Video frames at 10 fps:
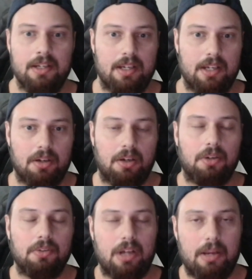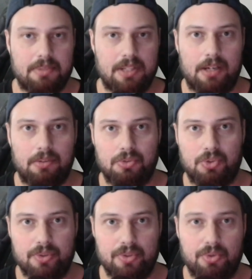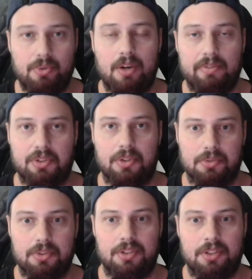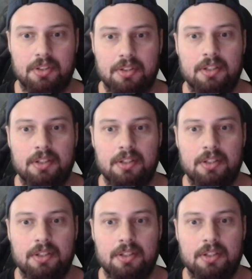It all comes down to 12 notes.